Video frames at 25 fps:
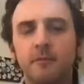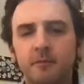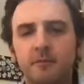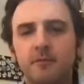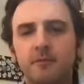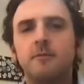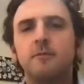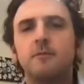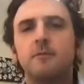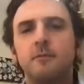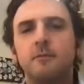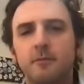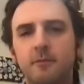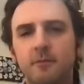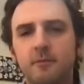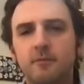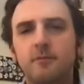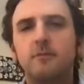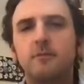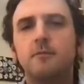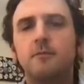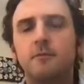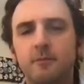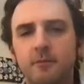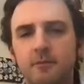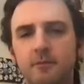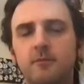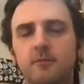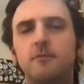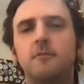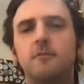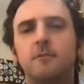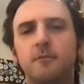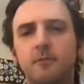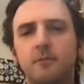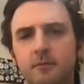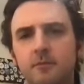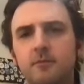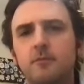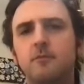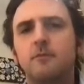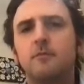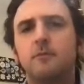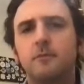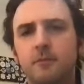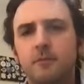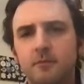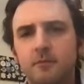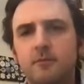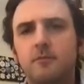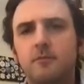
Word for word: There was not a lot of booing at the Gandhi